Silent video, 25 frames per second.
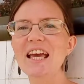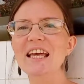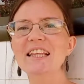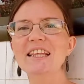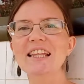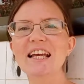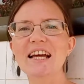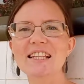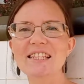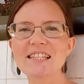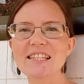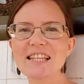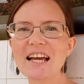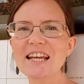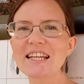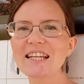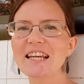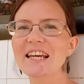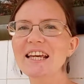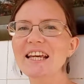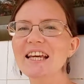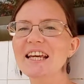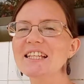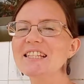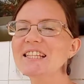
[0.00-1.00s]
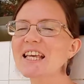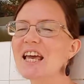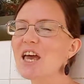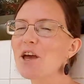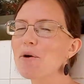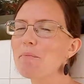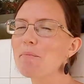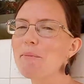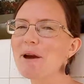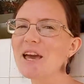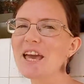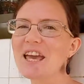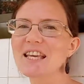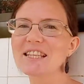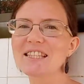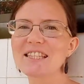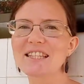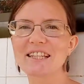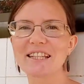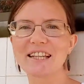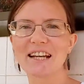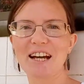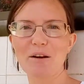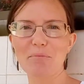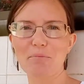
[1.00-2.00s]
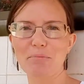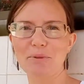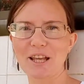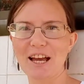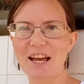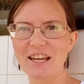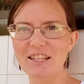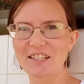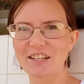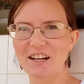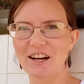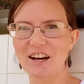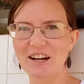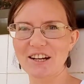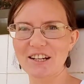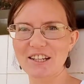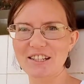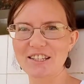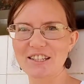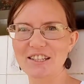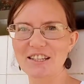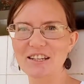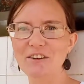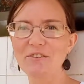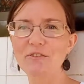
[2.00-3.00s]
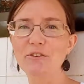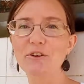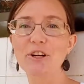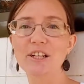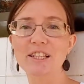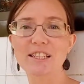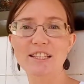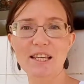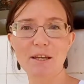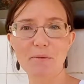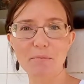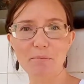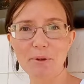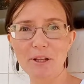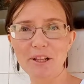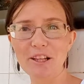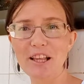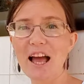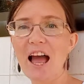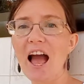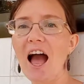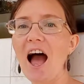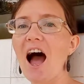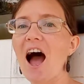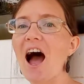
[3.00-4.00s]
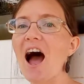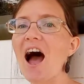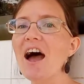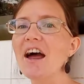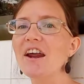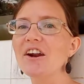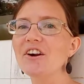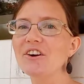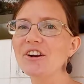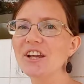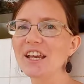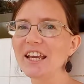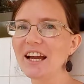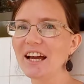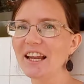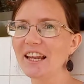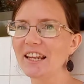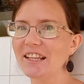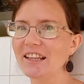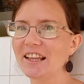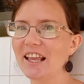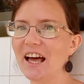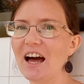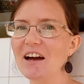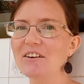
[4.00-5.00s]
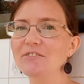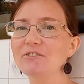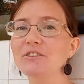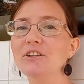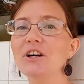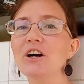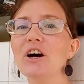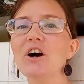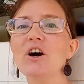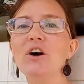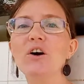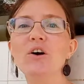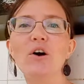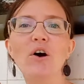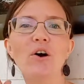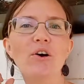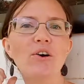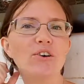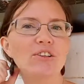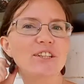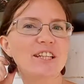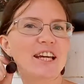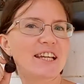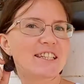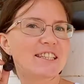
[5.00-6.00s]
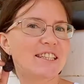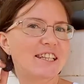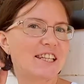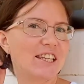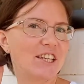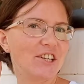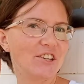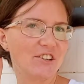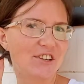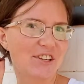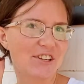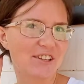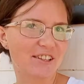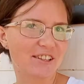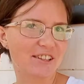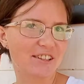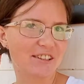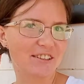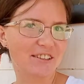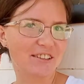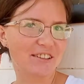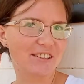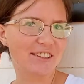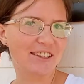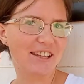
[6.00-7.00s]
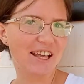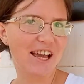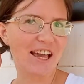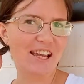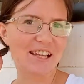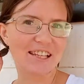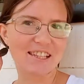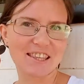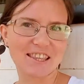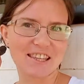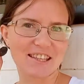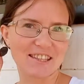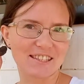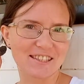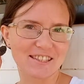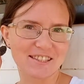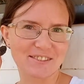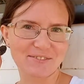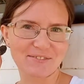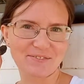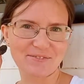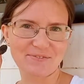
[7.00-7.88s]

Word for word: Tanzania has amazing applied arts. For example, I really love coconut earring, like this.